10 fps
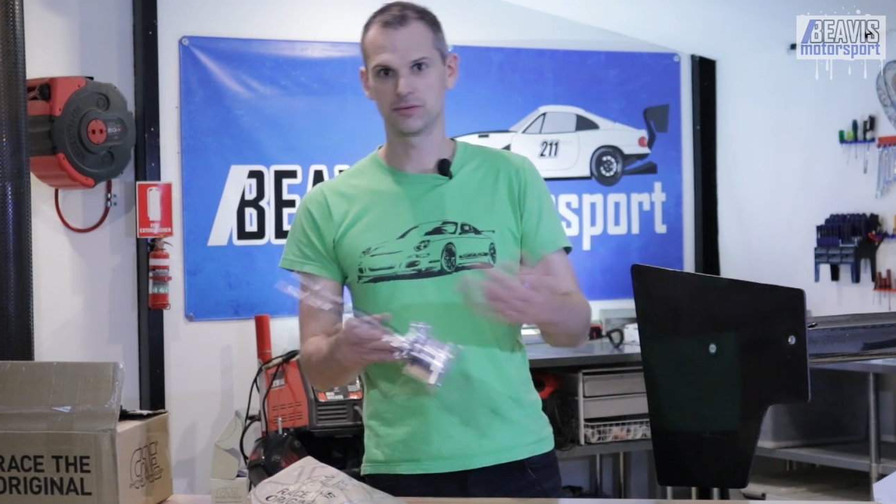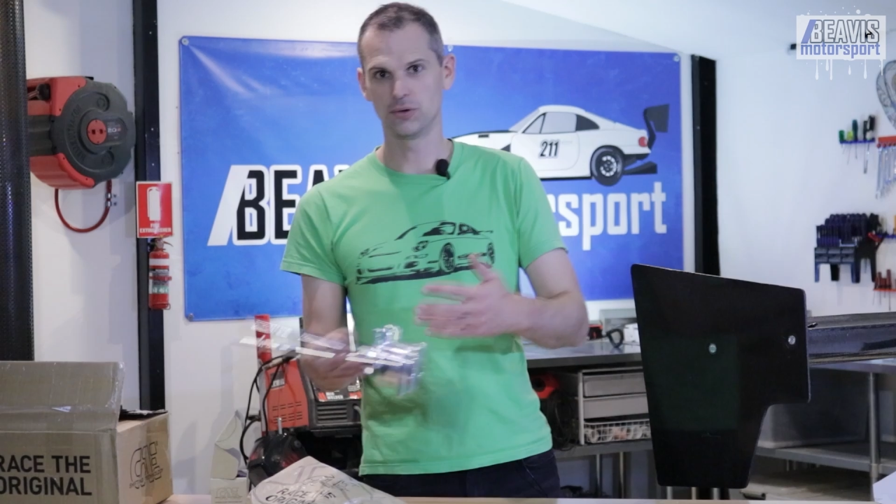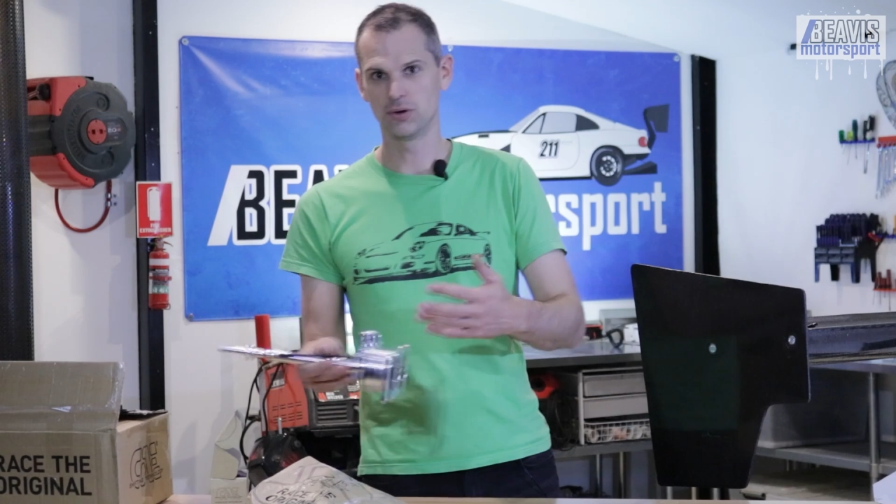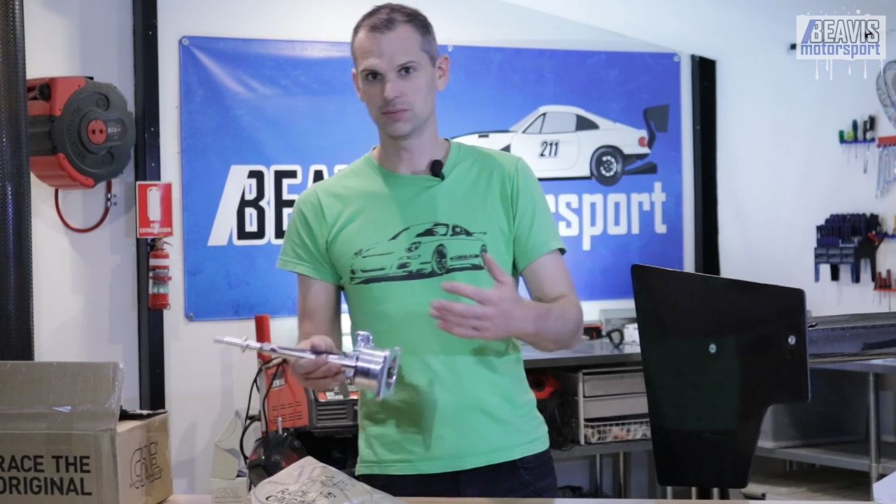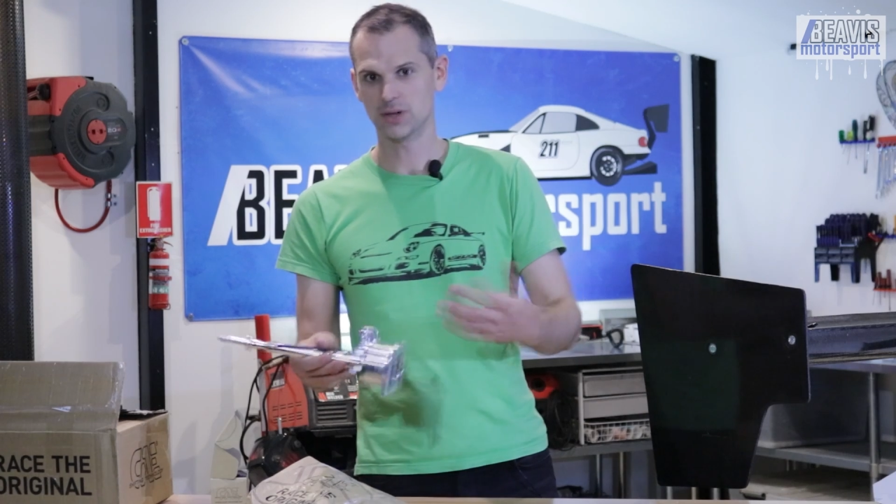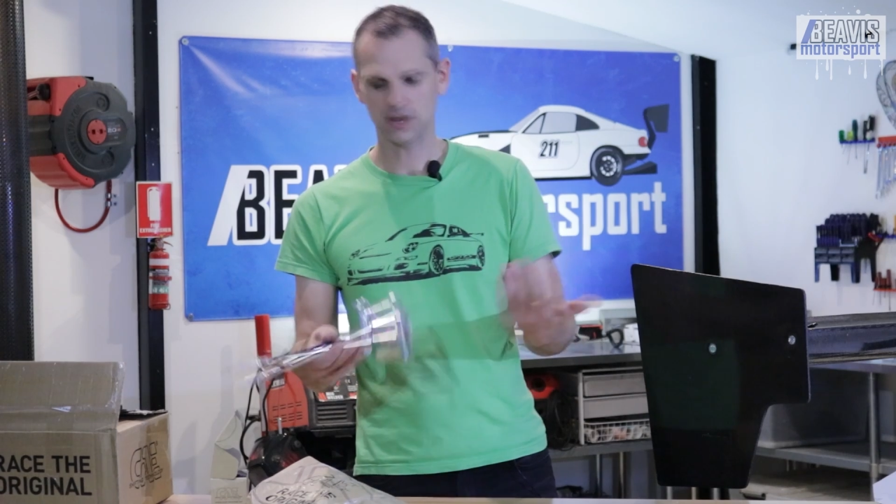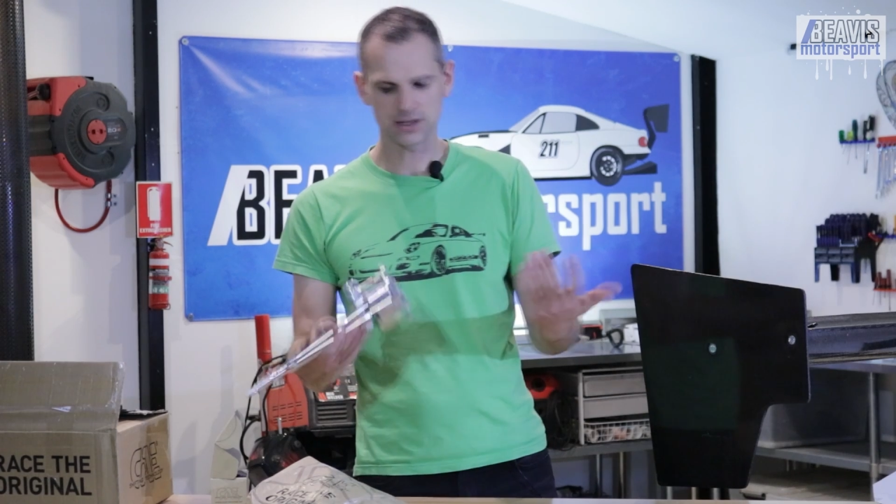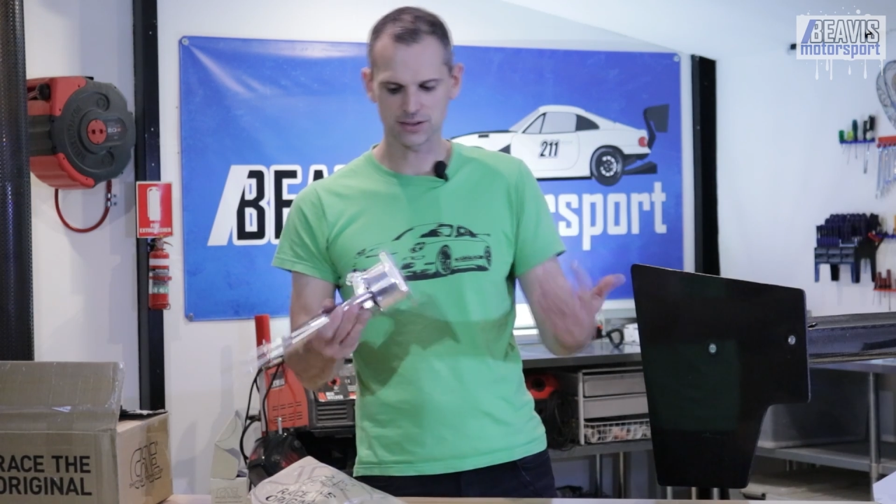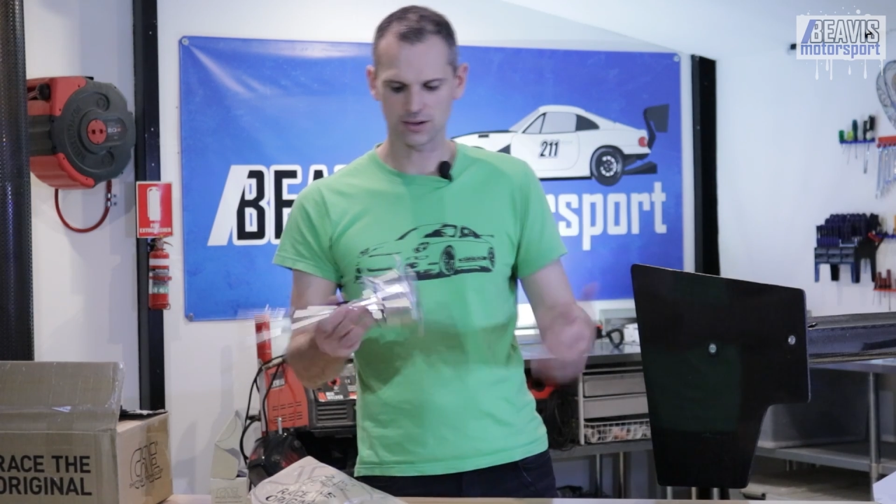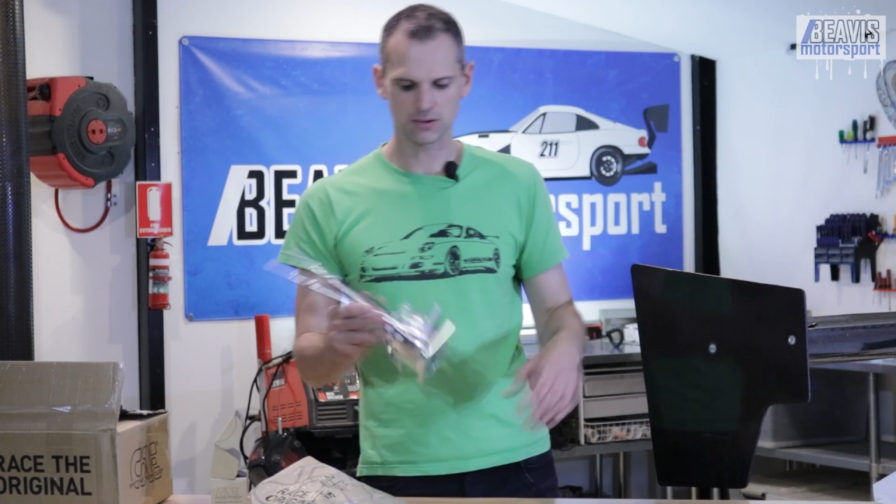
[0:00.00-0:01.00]
form
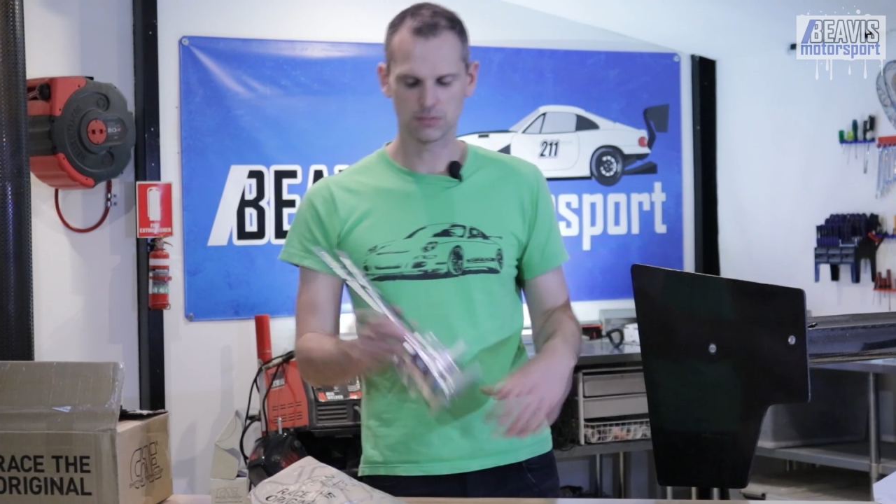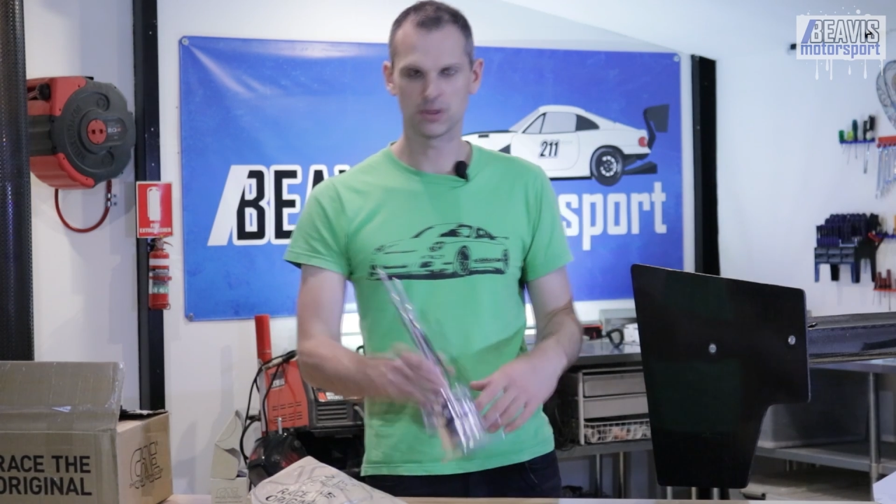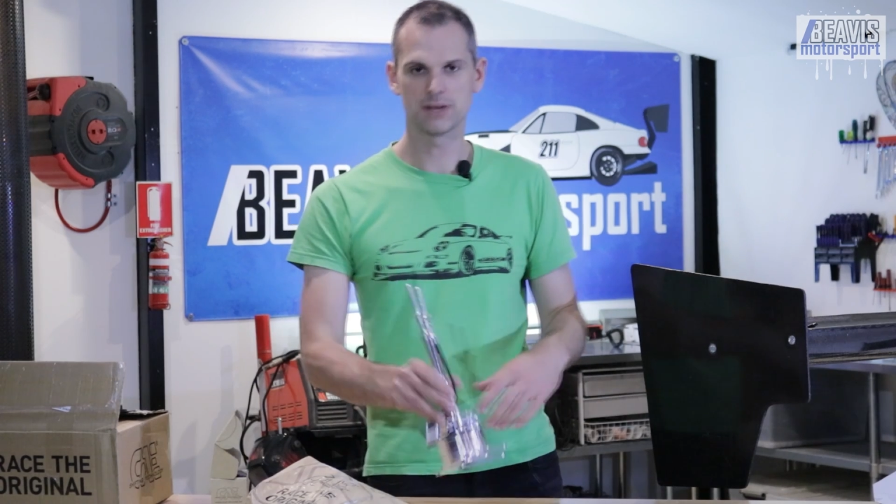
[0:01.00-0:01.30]
guy, so